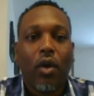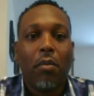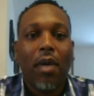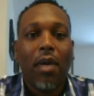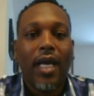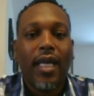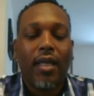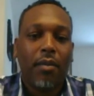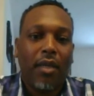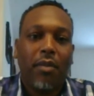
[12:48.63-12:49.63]
On my end,
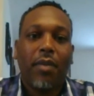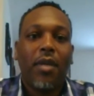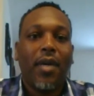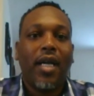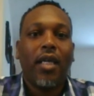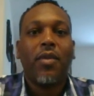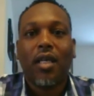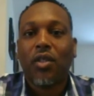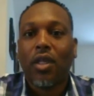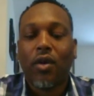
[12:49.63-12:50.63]
it may be my end
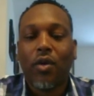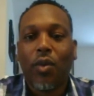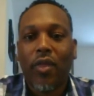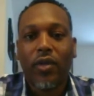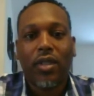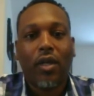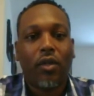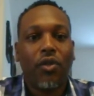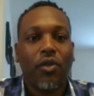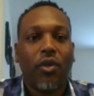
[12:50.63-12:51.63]
connection here. The weather's not
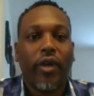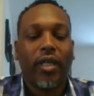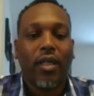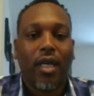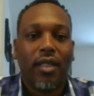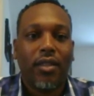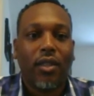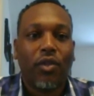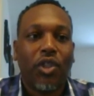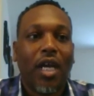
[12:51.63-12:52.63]
all too great. It's a
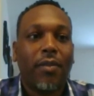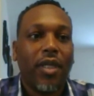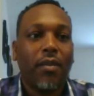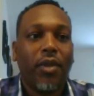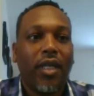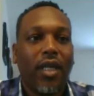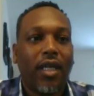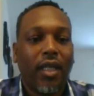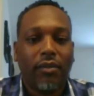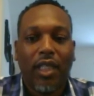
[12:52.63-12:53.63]
little choppy, but
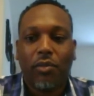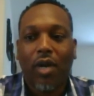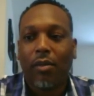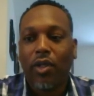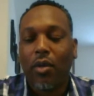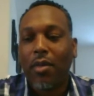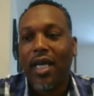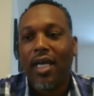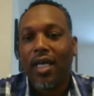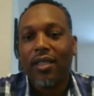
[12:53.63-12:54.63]
it's probably on
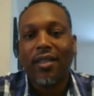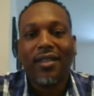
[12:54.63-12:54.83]
my end.